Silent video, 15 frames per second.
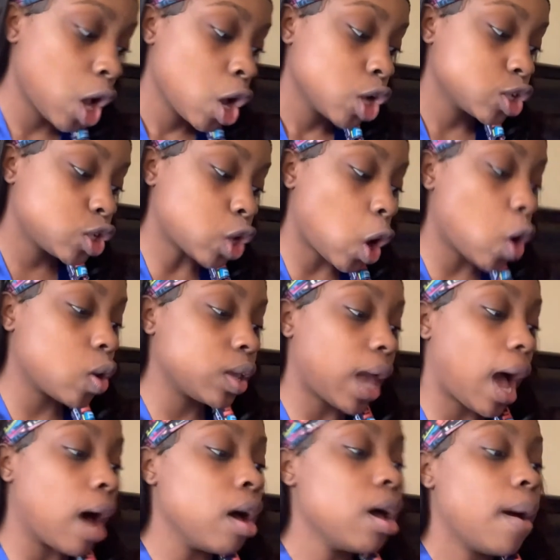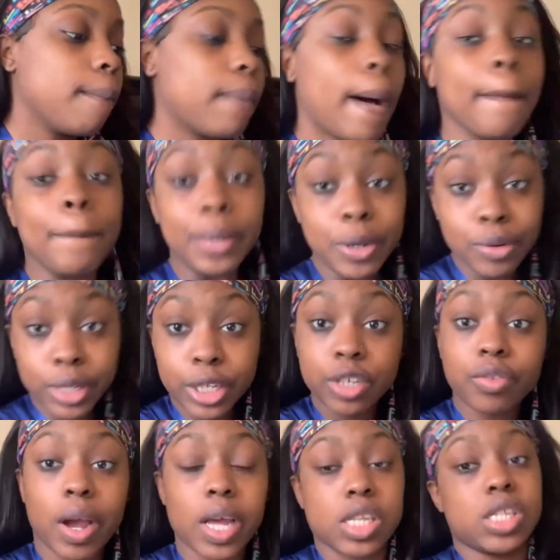So yeah, my beauty
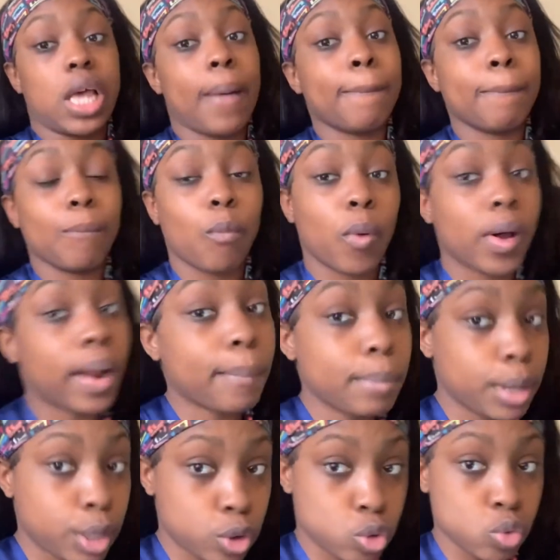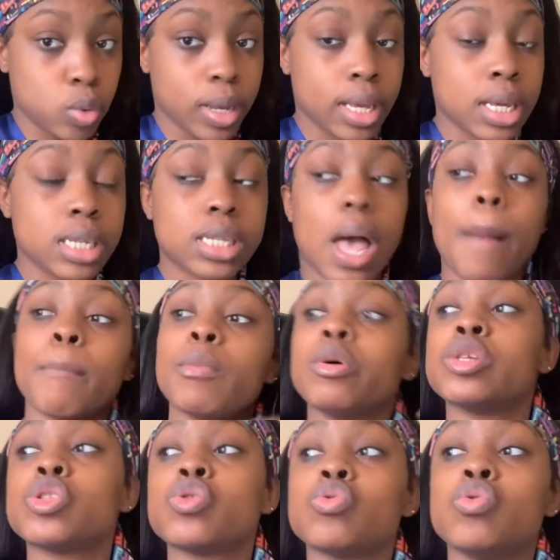dress, I'm going
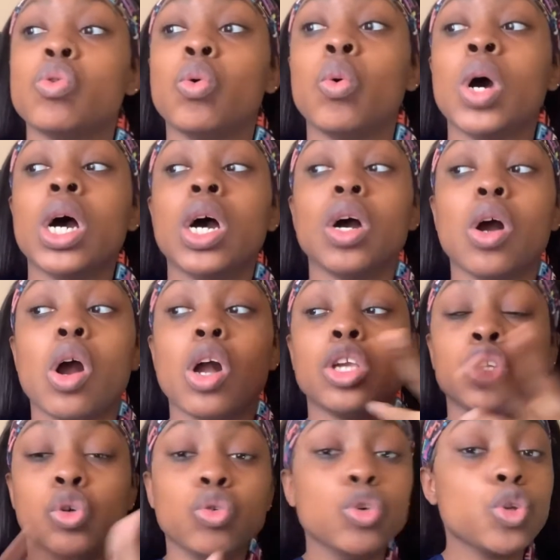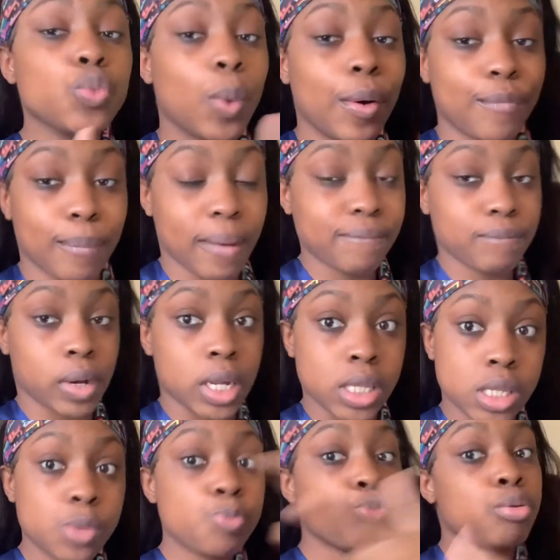to use one of my
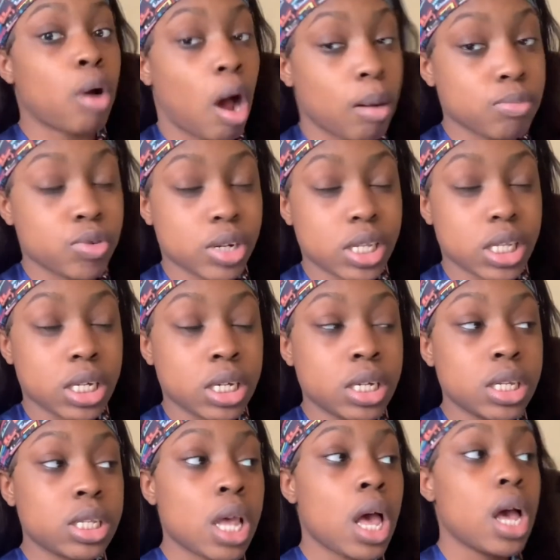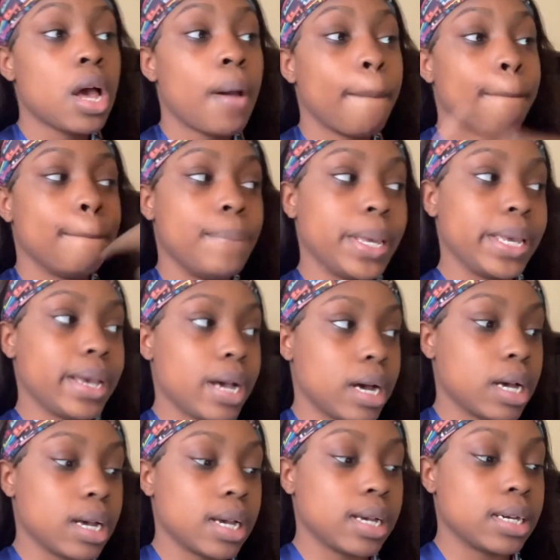friend's prom dresses,
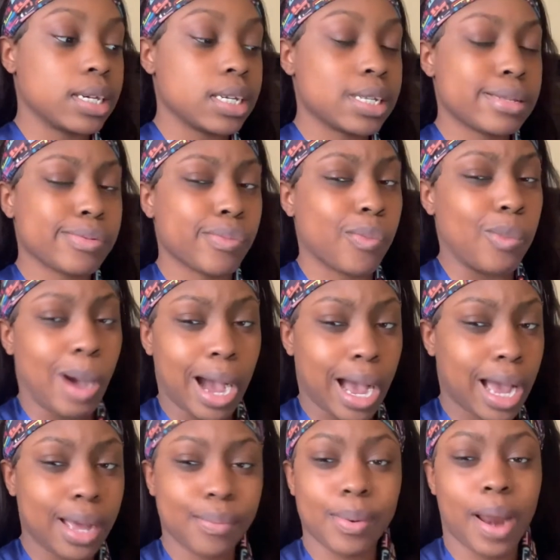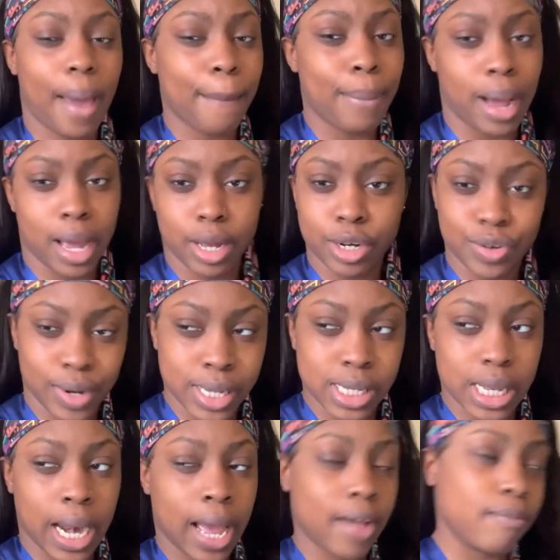because why would I buy a dress?
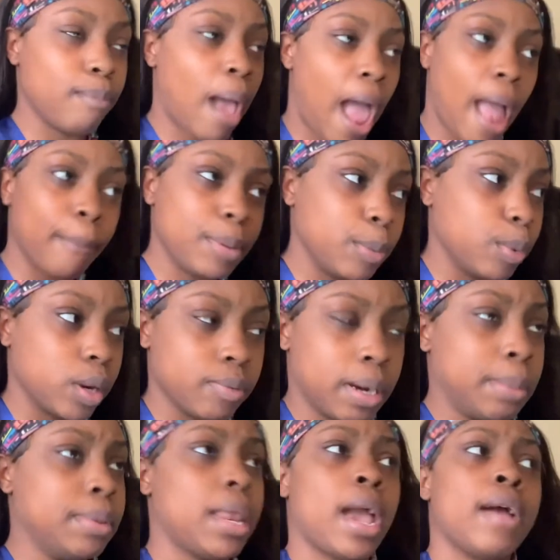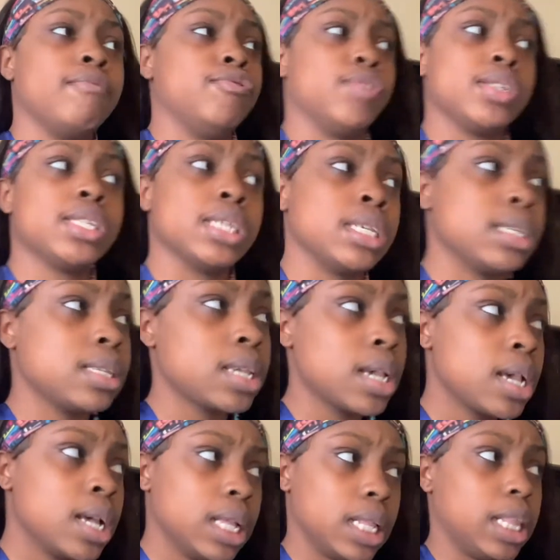And I have mad people around me that have dresses
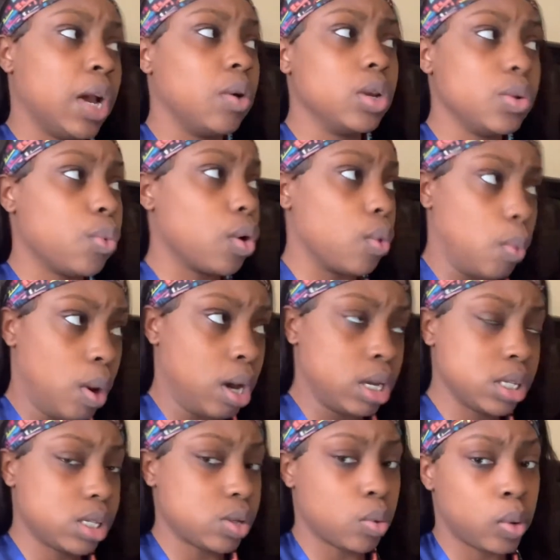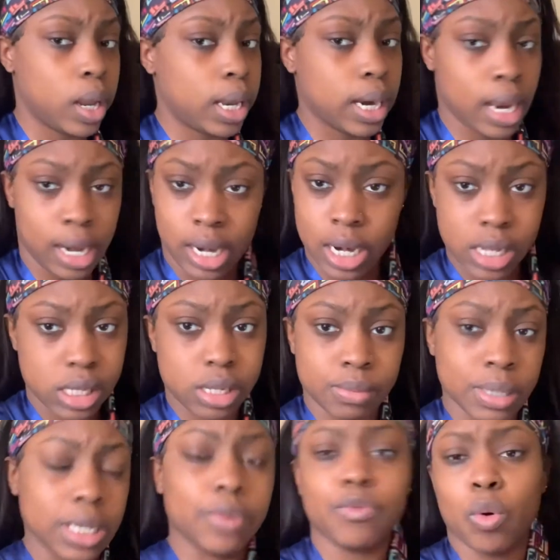that they only wore once, so they lending it to
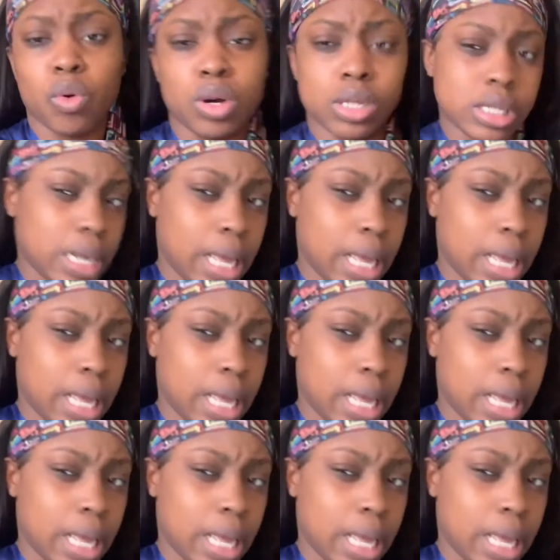me, of course.